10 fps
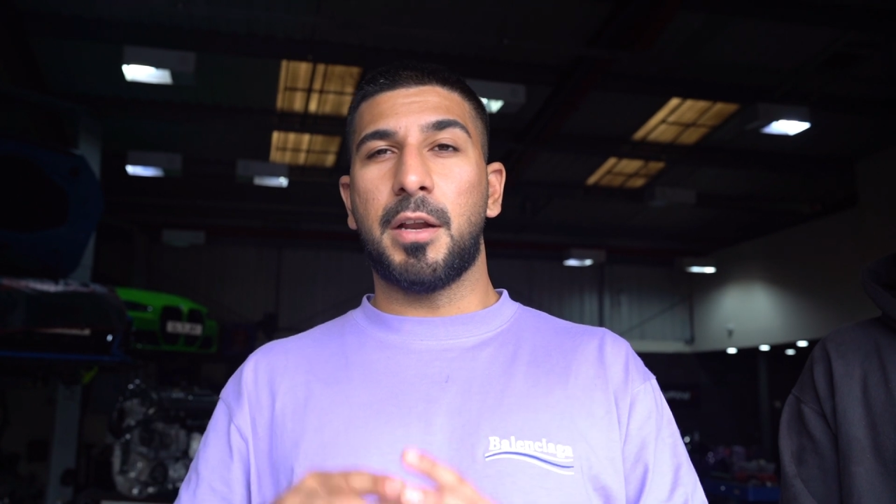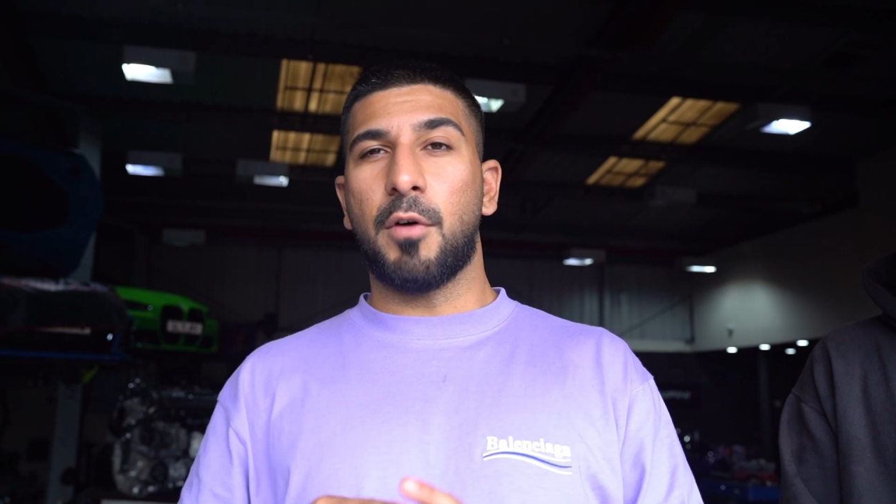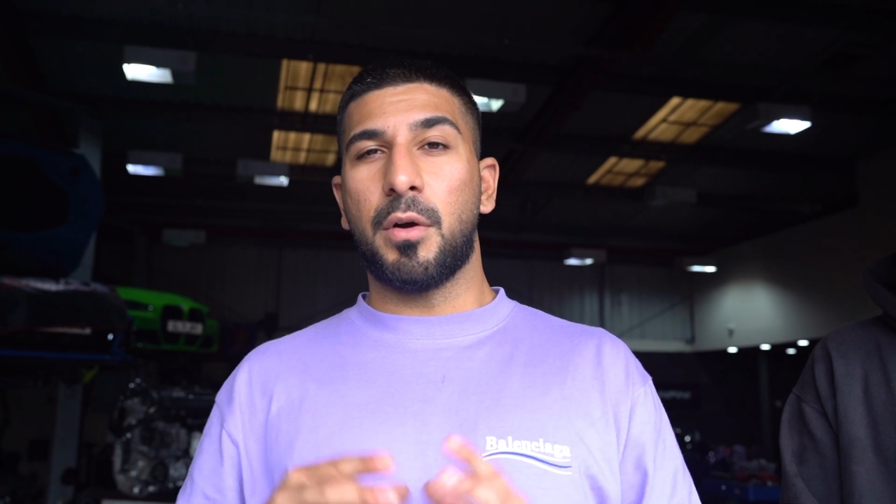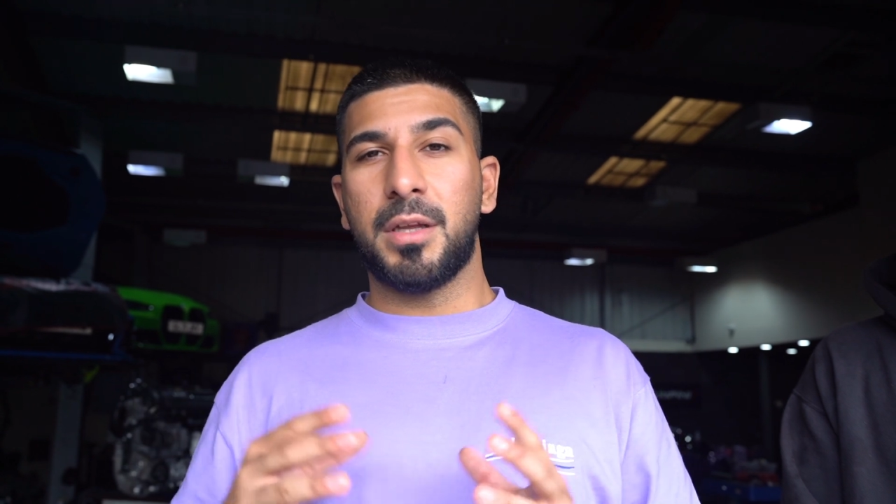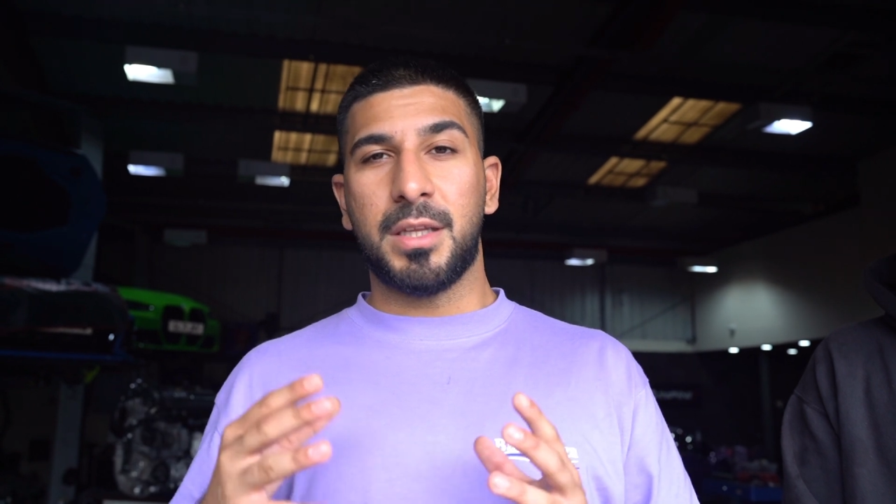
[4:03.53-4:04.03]
have
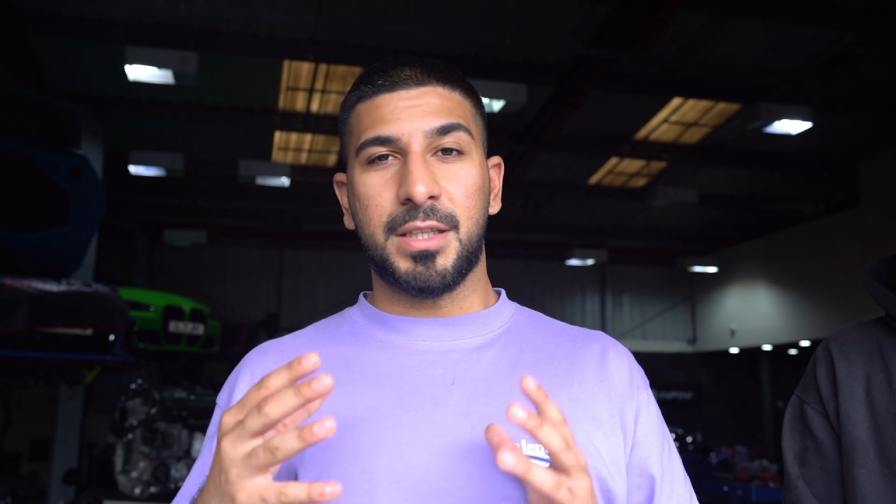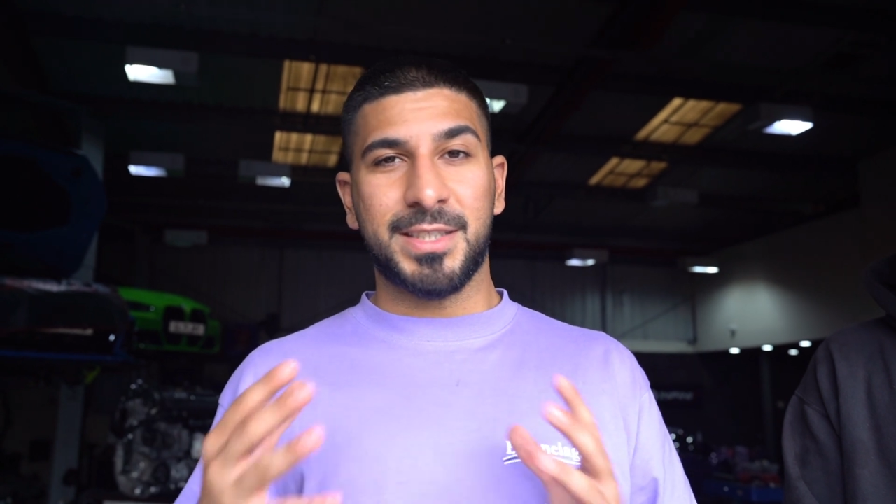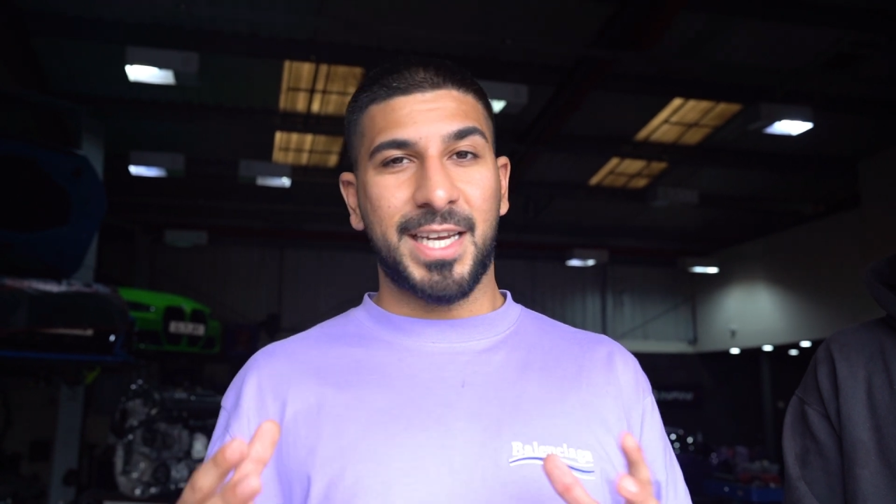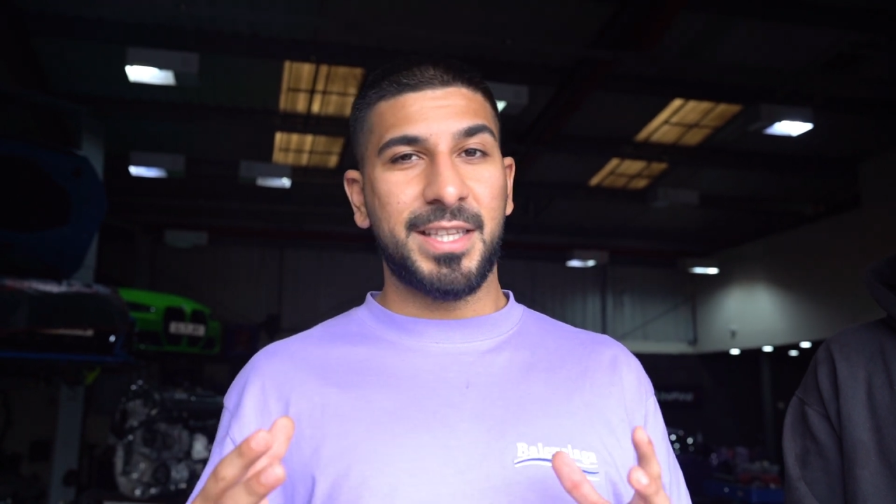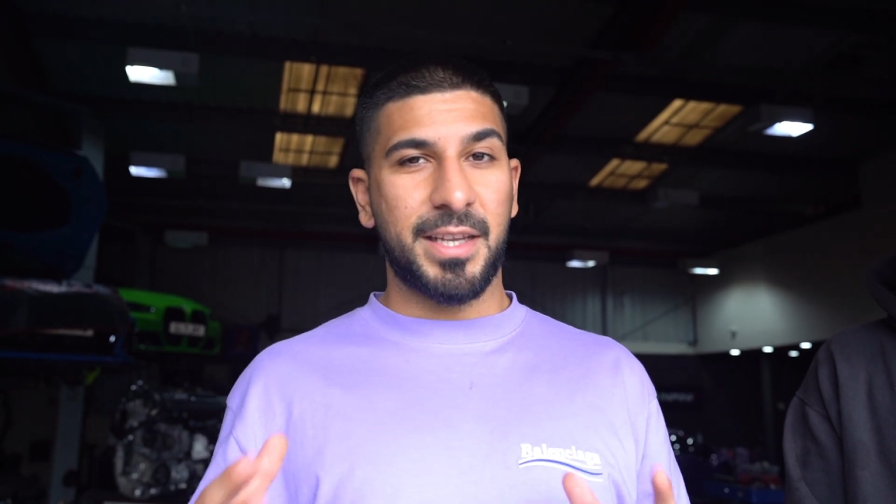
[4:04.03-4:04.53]
already
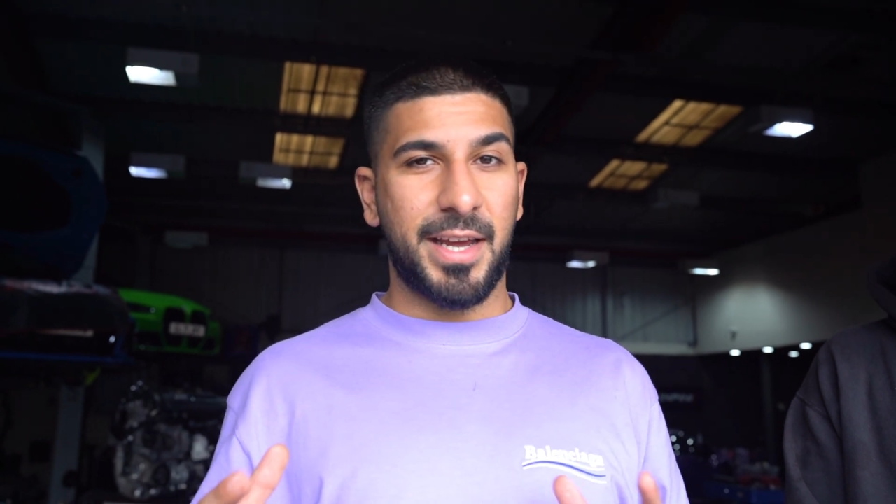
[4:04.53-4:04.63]
designed an